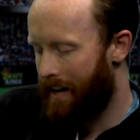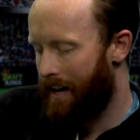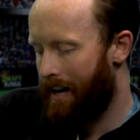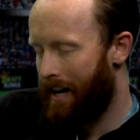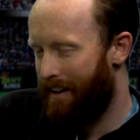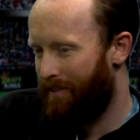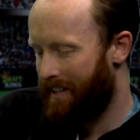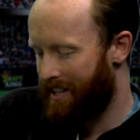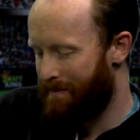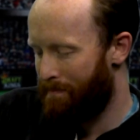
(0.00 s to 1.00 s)
If he
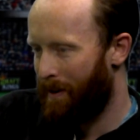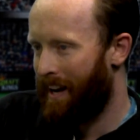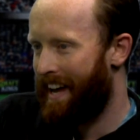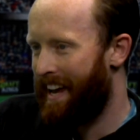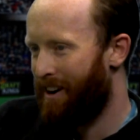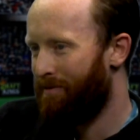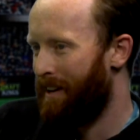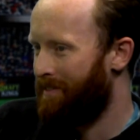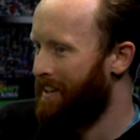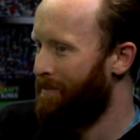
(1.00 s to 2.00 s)
doesn't play, I've
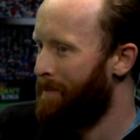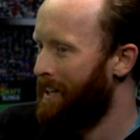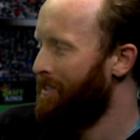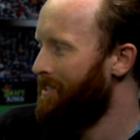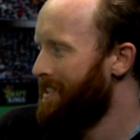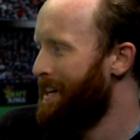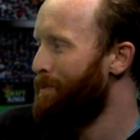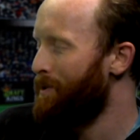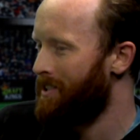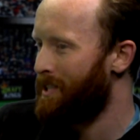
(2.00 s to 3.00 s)
left enough money on the
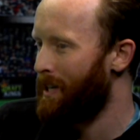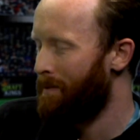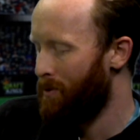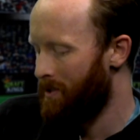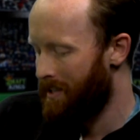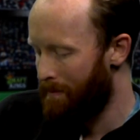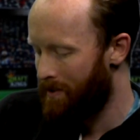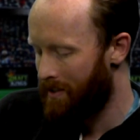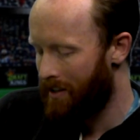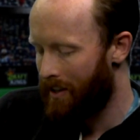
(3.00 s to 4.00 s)
table just so I can put
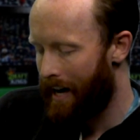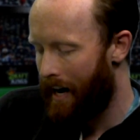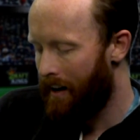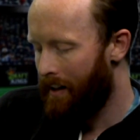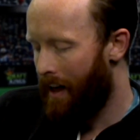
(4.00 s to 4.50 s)
Simpson in there.